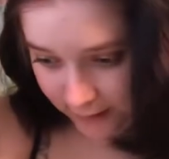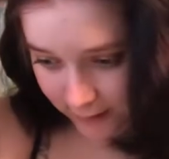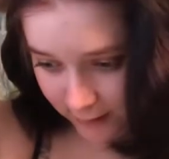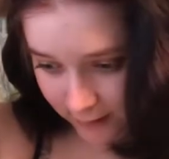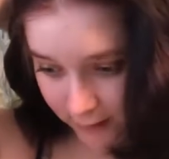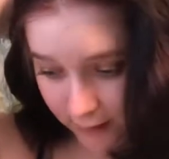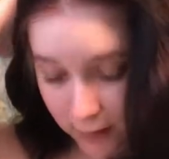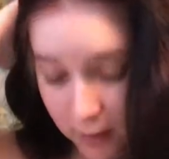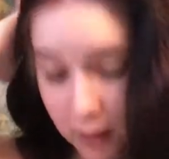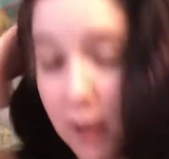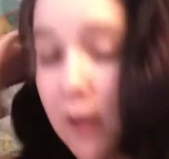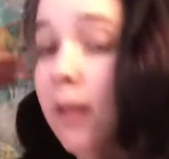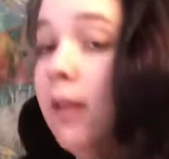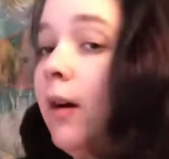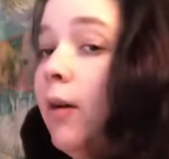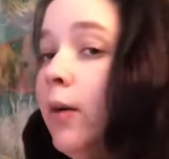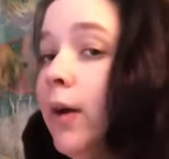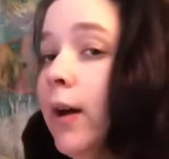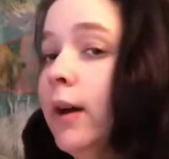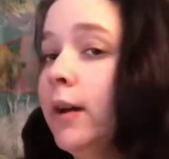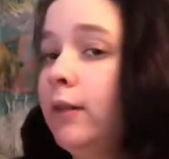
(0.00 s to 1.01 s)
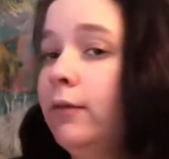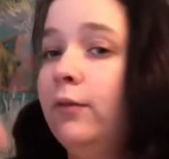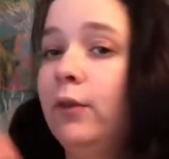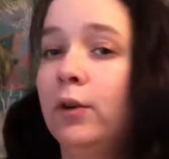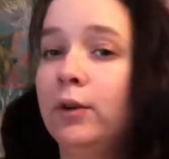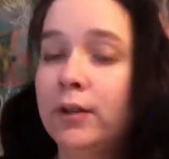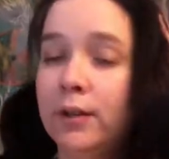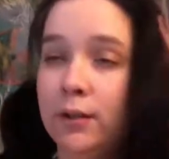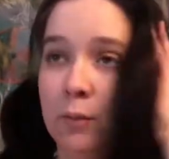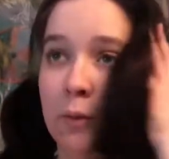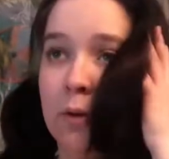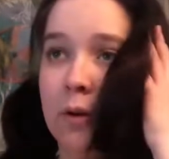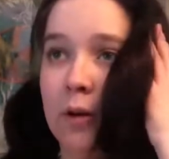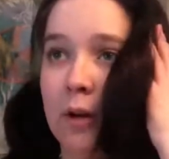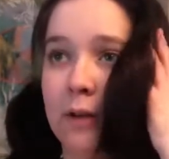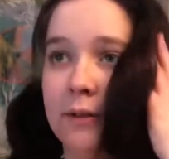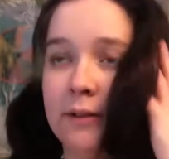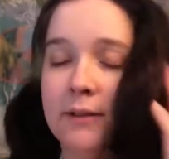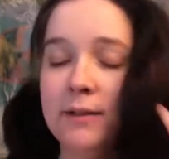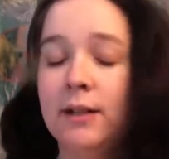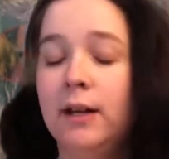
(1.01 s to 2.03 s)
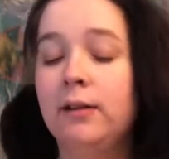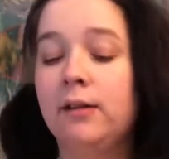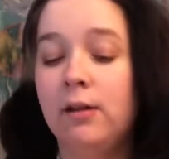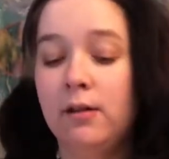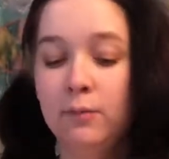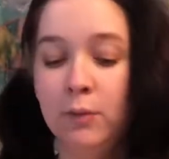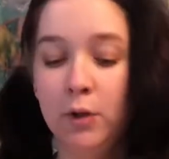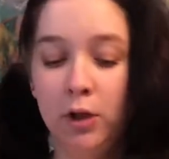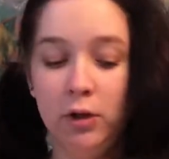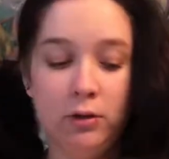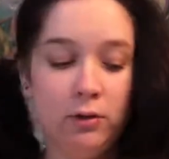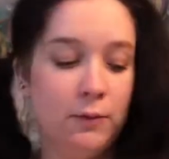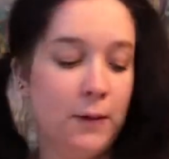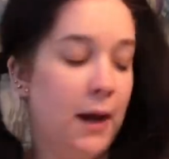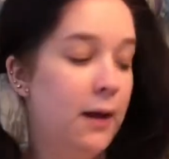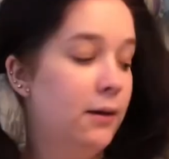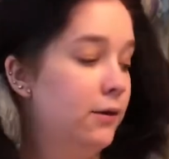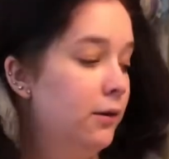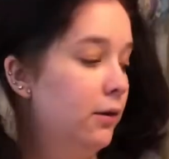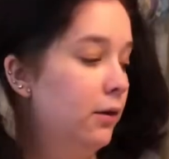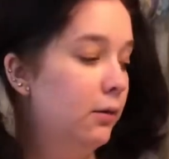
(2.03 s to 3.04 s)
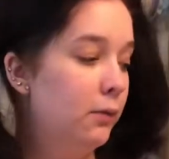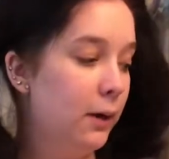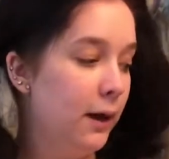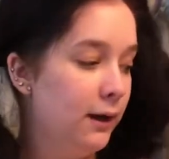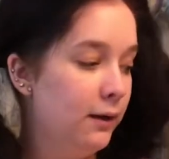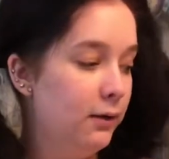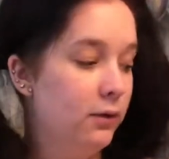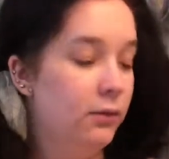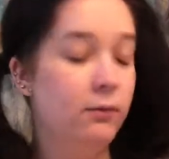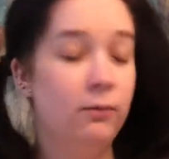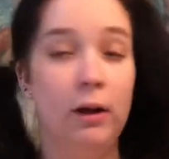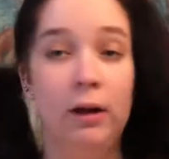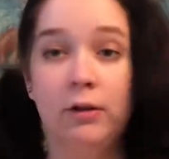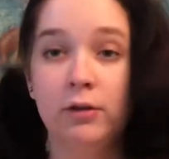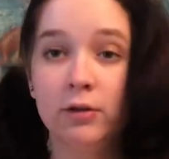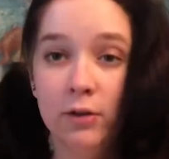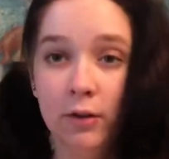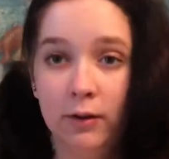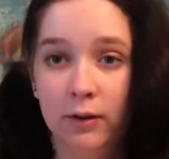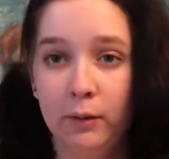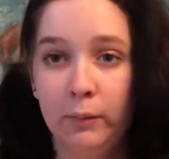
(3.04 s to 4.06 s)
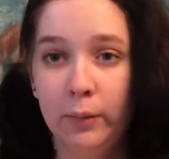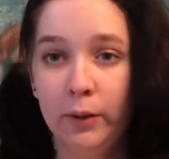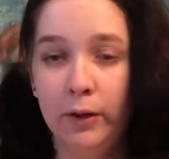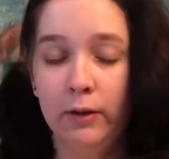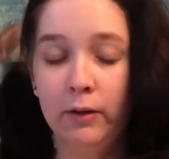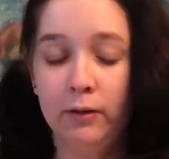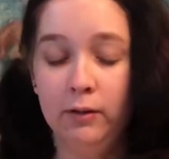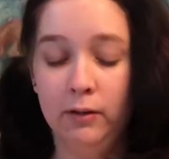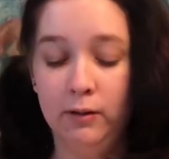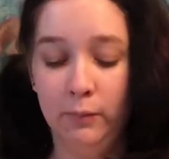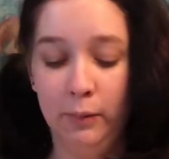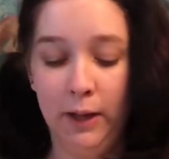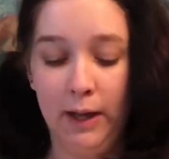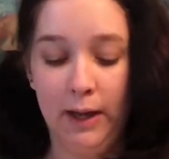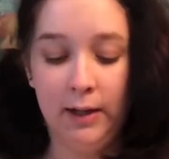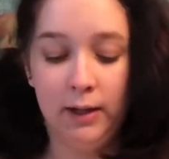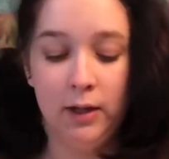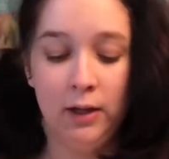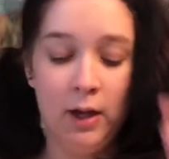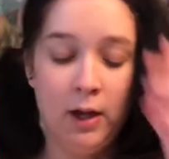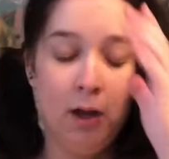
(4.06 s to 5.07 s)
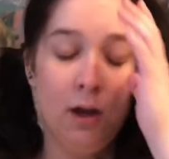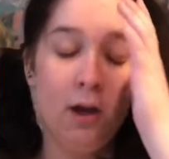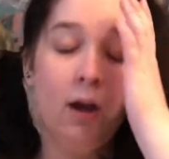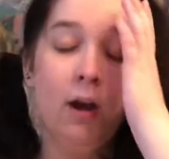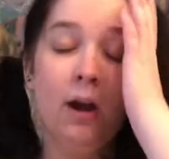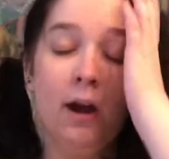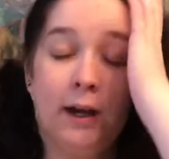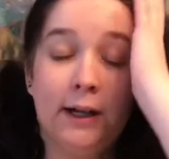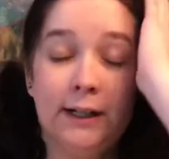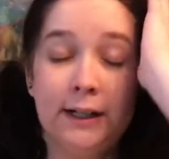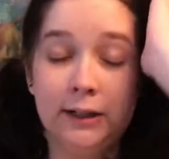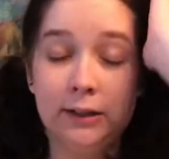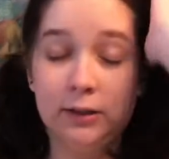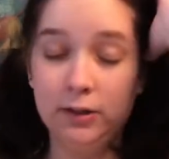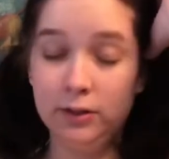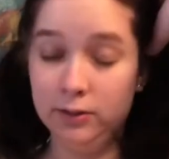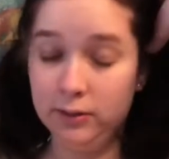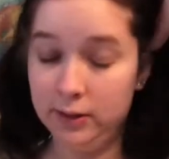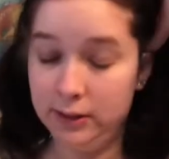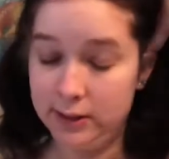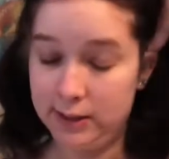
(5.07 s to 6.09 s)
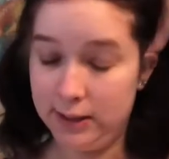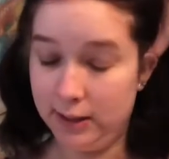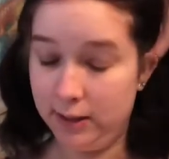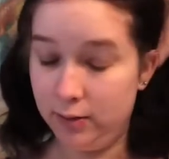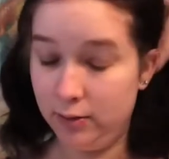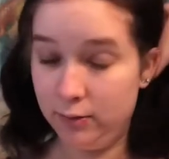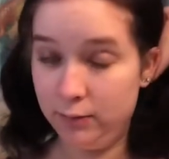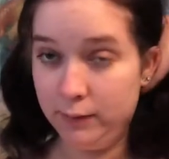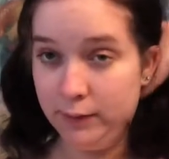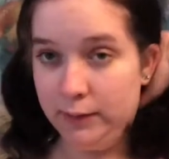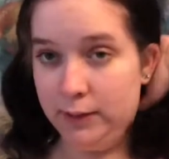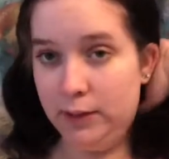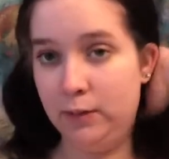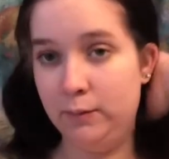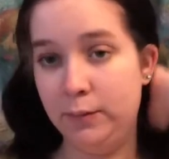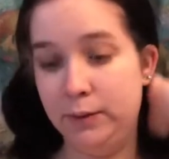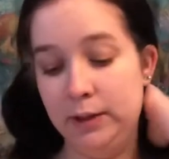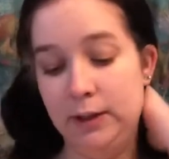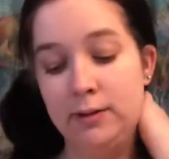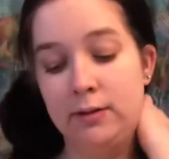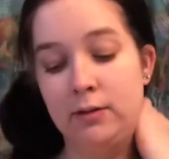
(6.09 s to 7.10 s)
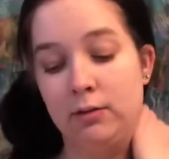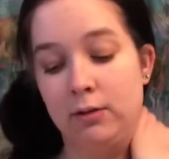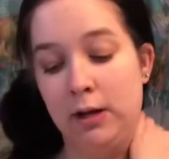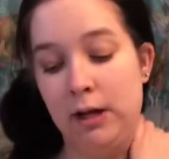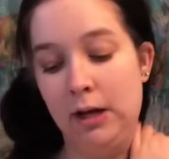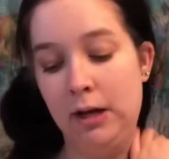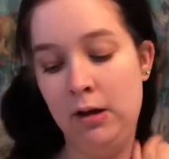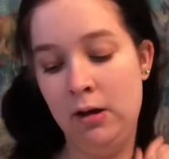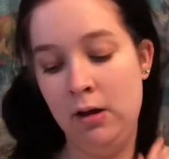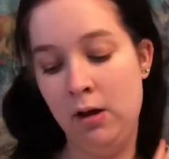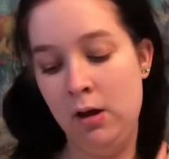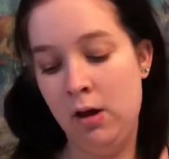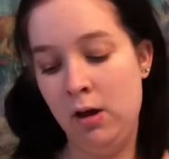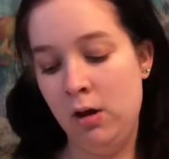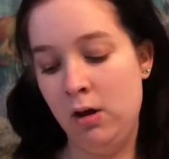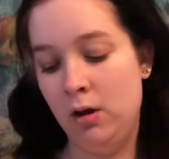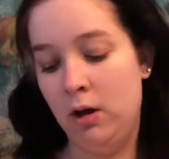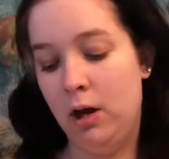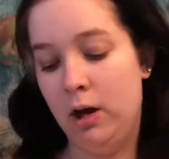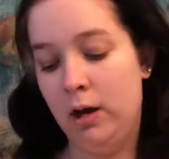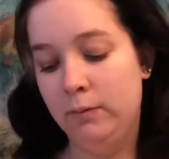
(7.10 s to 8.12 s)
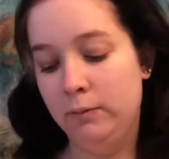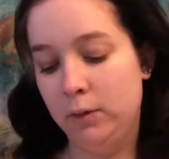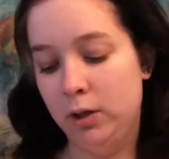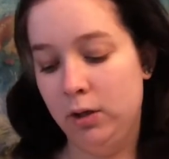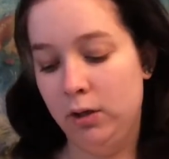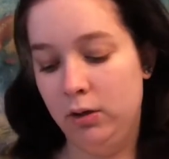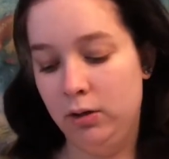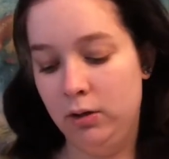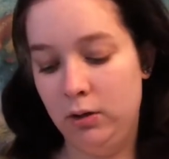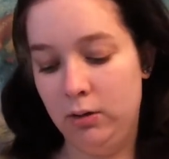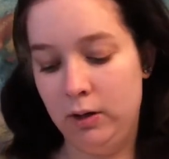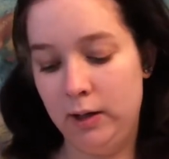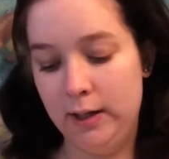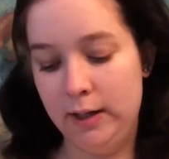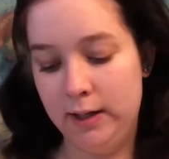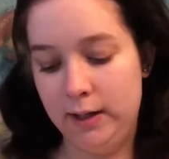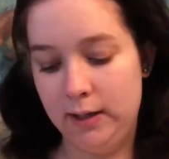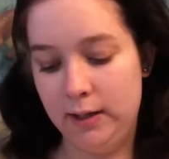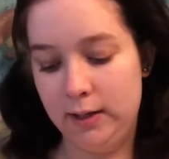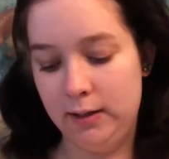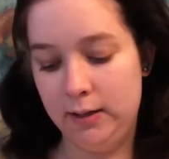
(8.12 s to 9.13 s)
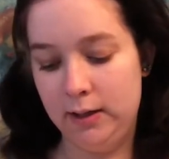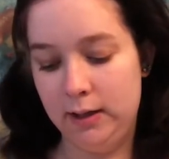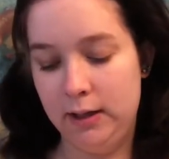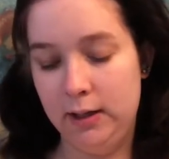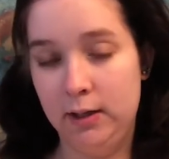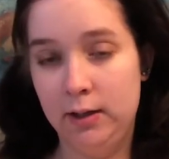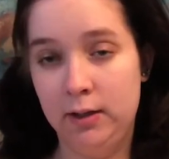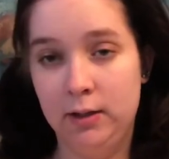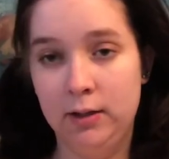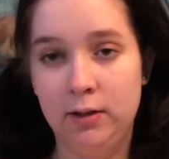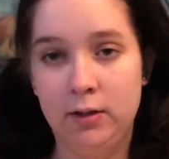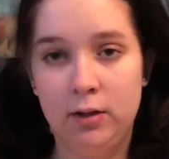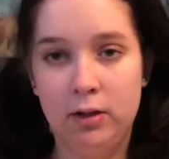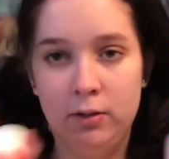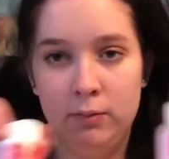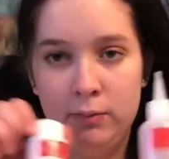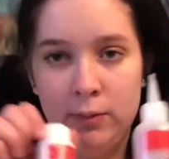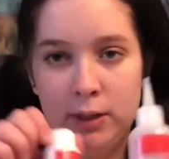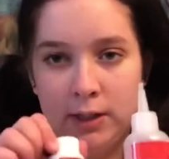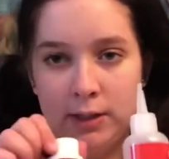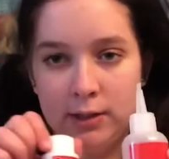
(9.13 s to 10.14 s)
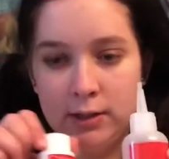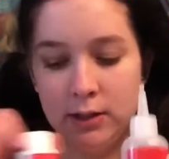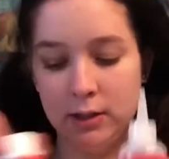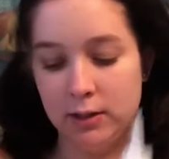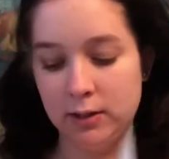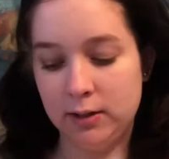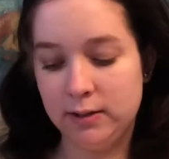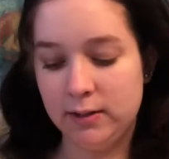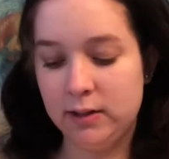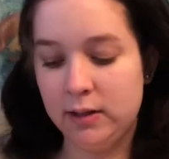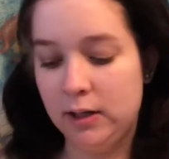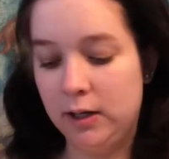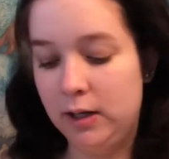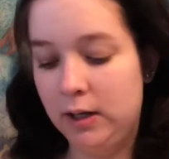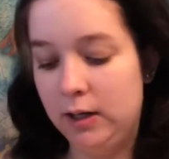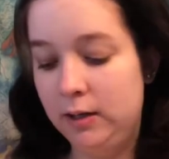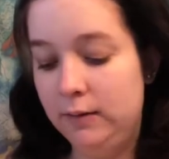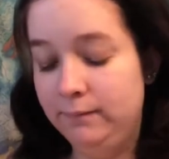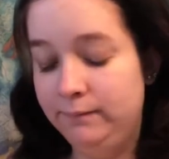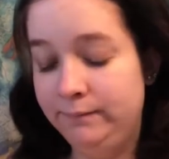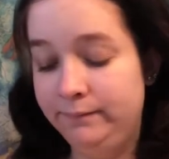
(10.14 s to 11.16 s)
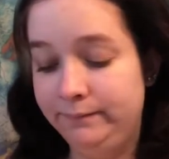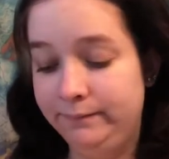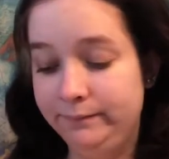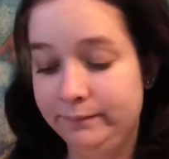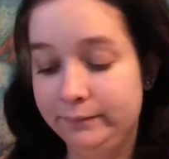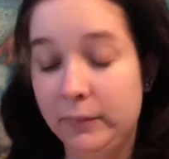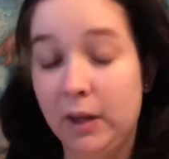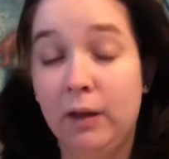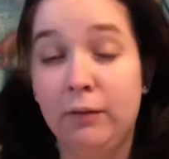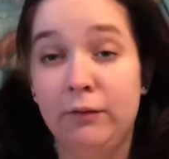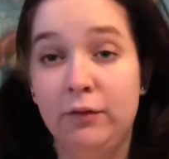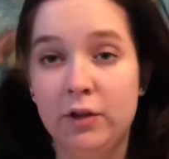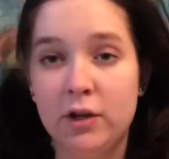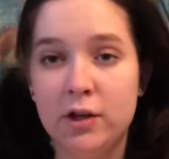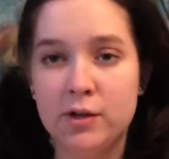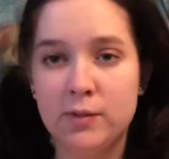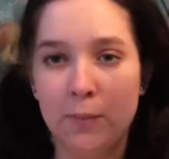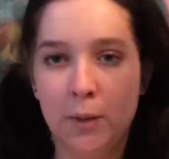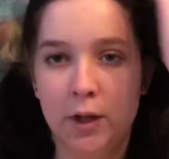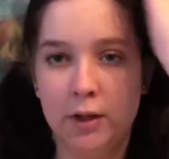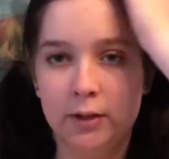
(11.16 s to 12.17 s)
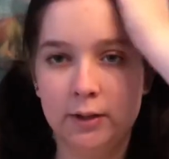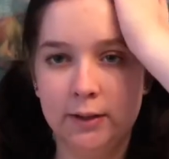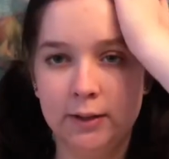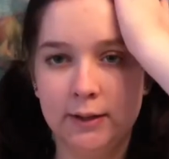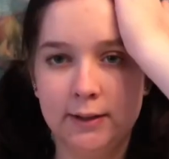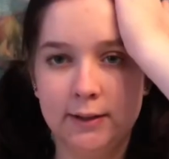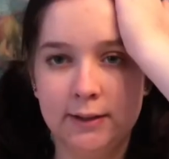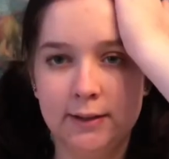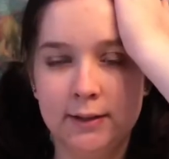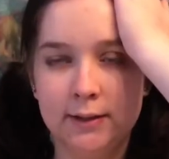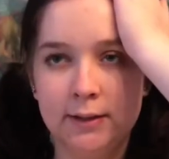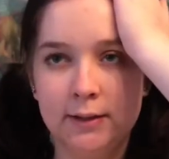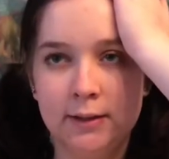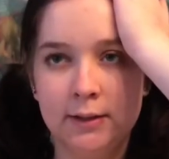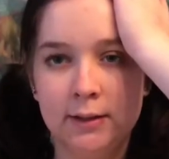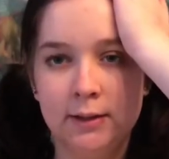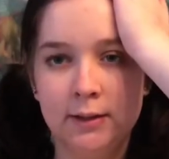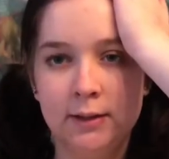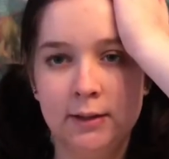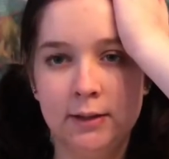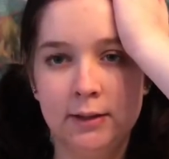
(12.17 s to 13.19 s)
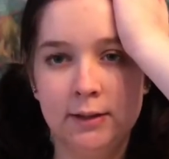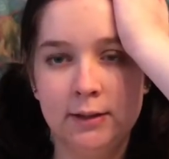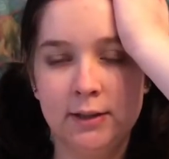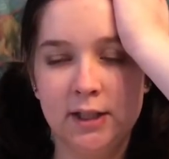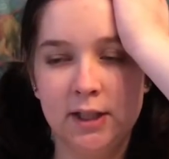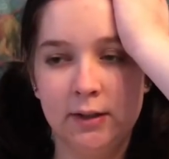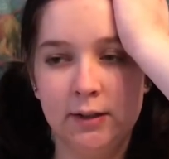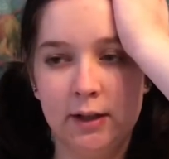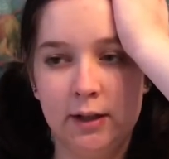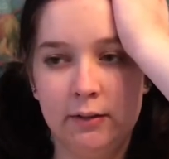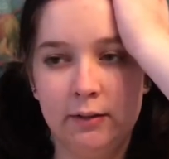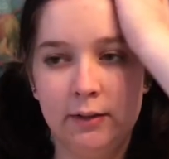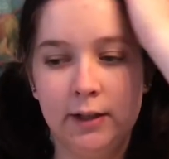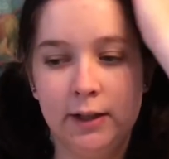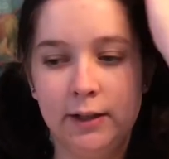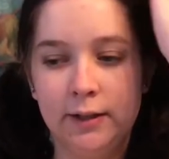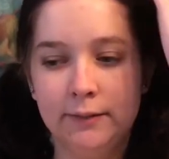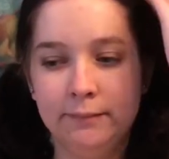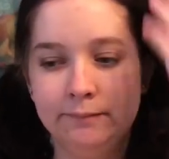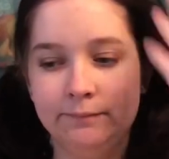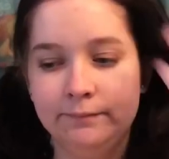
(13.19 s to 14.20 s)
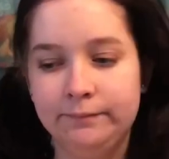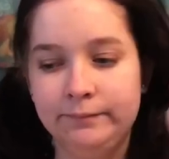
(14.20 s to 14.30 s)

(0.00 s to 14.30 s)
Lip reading: it. That way I could focus more on the side that I'm going to do red, so the red shows up better than the black. I kind of look really psycho right now, but that's okay. I'm going to go ahead and mix this and finish parting this, so that way